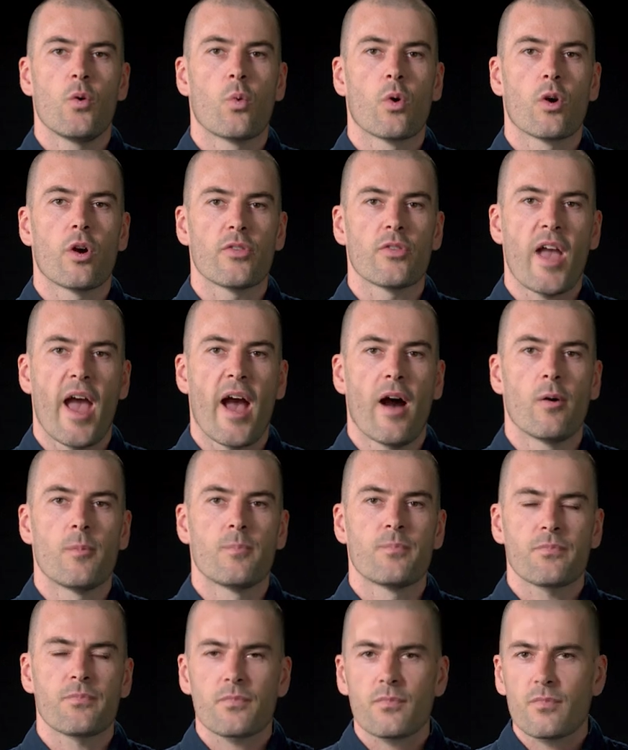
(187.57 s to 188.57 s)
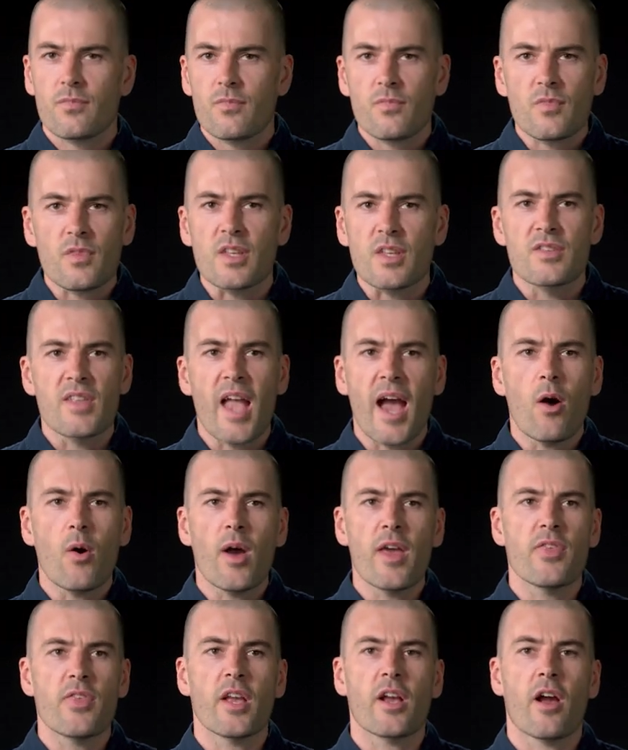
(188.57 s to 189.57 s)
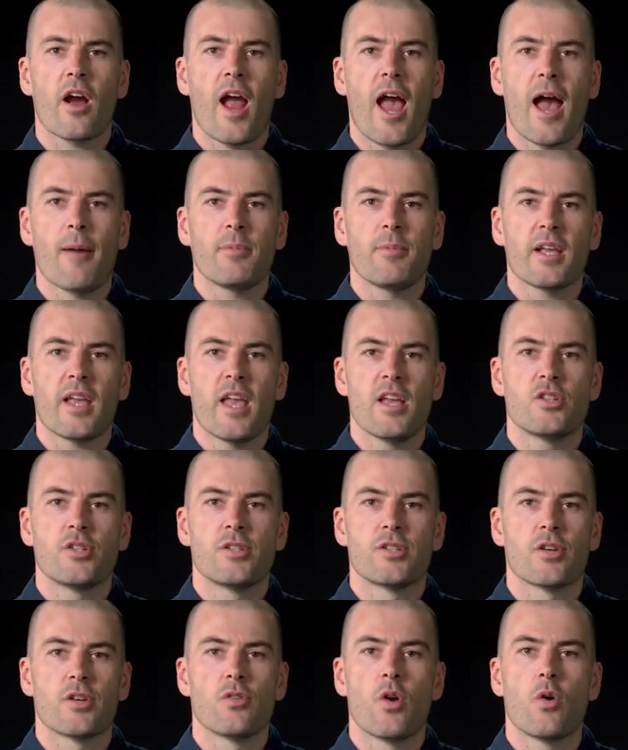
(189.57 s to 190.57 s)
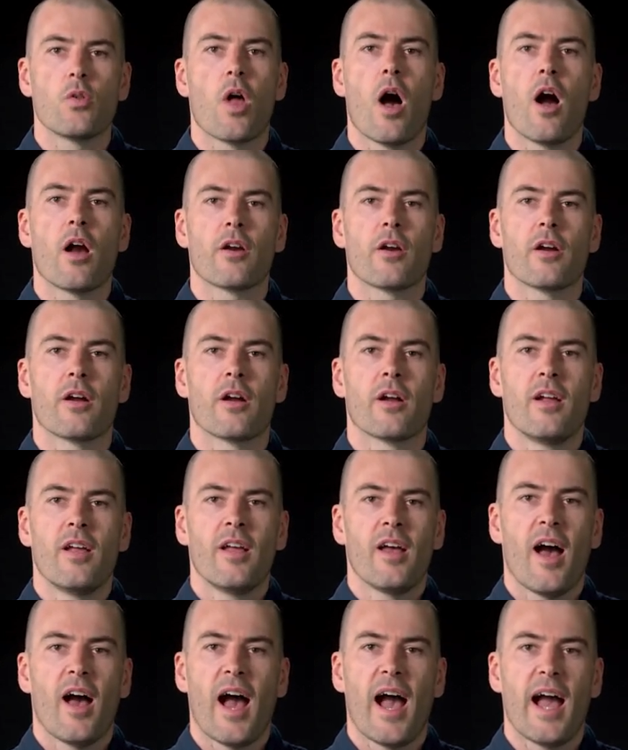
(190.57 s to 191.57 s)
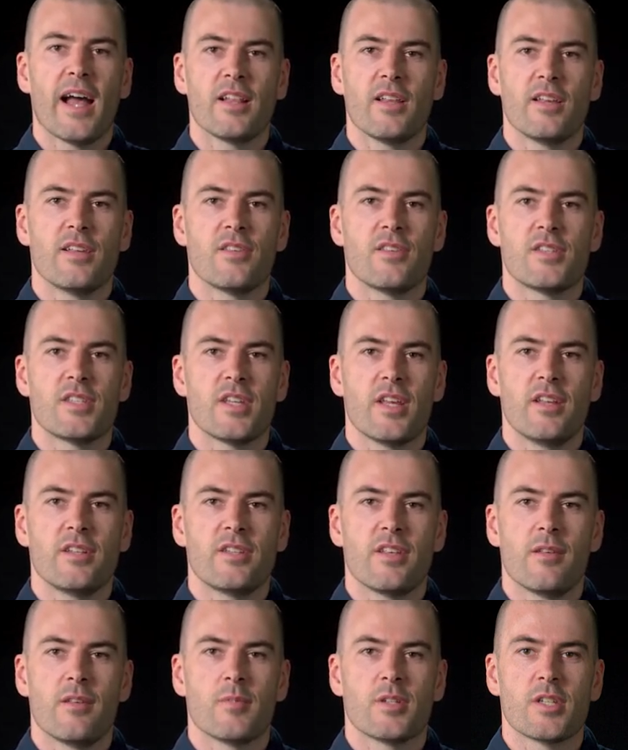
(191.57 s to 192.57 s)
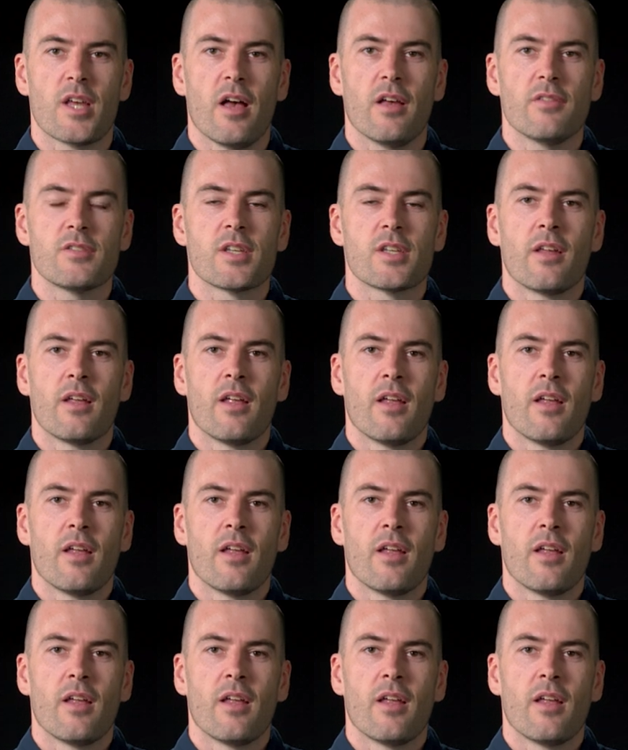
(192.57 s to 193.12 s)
the world now. Now I think our applications are no longer islands into themselves,